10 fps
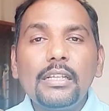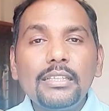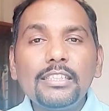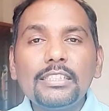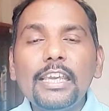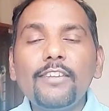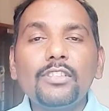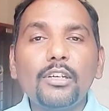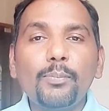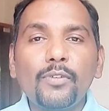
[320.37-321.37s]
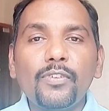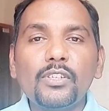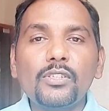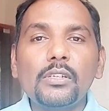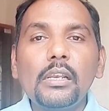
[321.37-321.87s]
This gives a
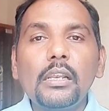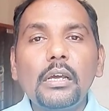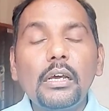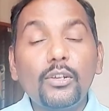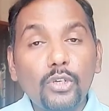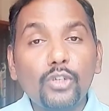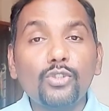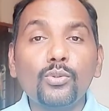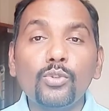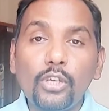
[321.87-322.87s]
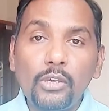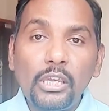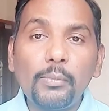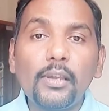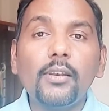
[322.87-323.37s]
professional touch to your
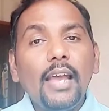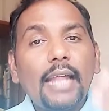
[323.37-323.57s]
email.